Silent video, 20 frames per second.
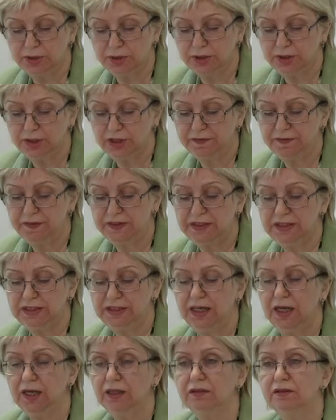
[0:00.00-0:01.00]
to give a
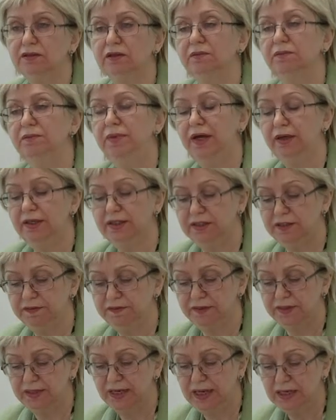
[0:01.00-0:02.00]
detailed
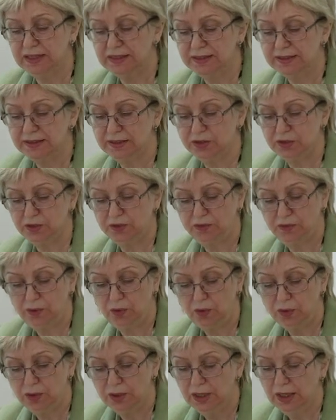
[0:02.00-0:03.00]
comparative analysis of
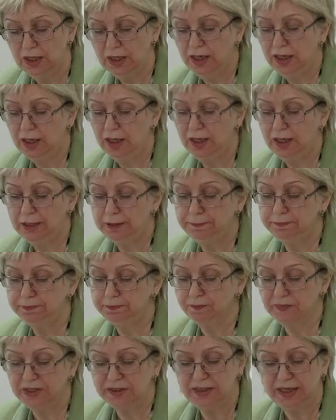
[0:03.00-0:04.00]
all
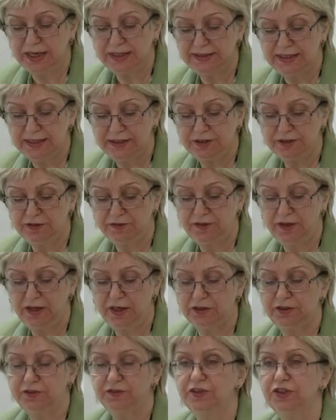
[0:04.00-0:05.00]
the
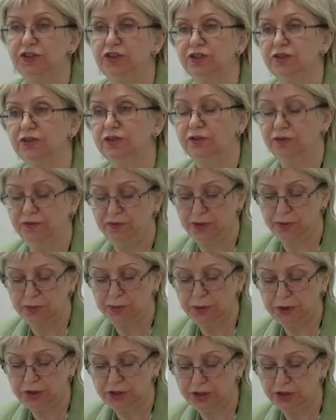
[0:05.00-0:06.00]
identified features of the
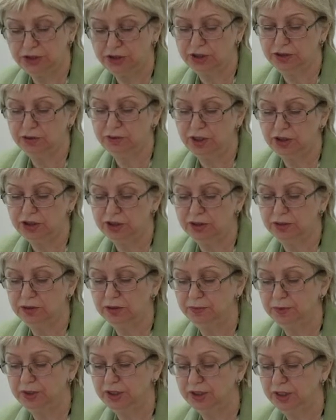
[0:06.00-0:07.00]
British and Russian
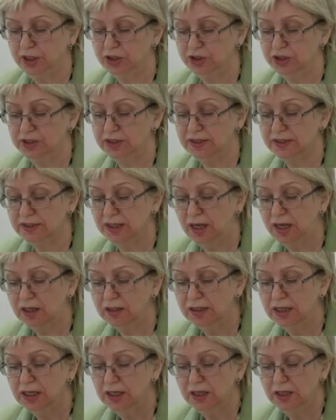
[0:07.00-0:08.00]
communication
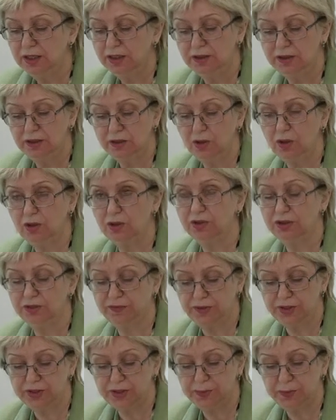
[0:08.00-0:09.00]
style in the course
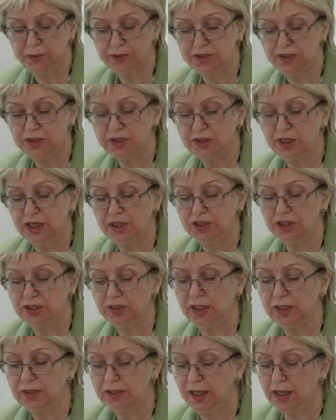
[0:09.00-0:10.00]
of this
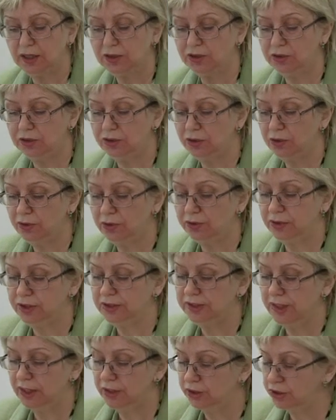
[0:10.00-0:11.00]
presentation, I'd like to draw your
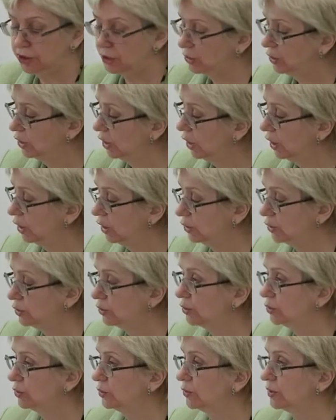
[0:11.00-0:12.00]
attention
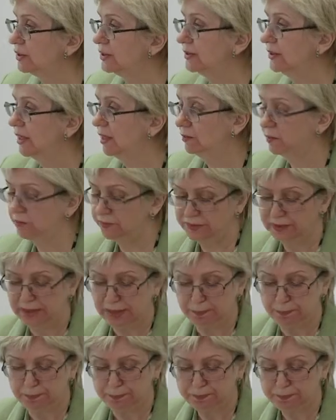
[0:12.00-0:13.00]
to some of
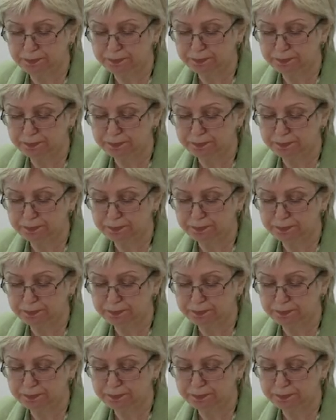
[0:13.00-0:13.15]
them.